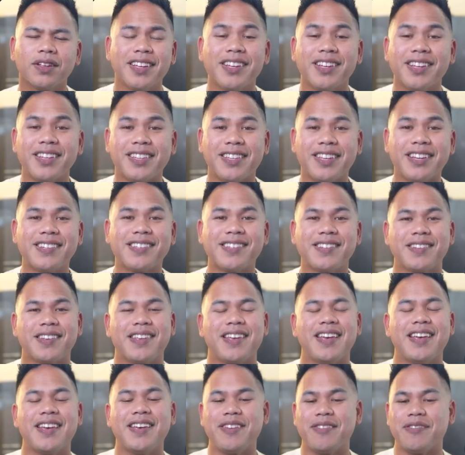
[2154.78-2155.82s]

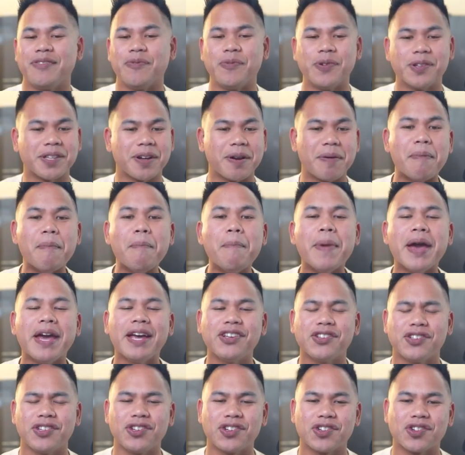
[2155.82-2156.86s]
This was an
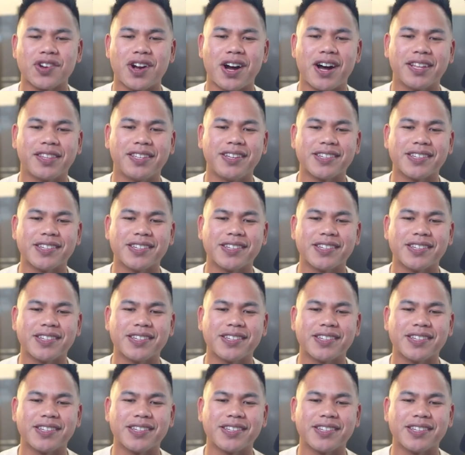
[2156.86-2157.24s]
amazing shot.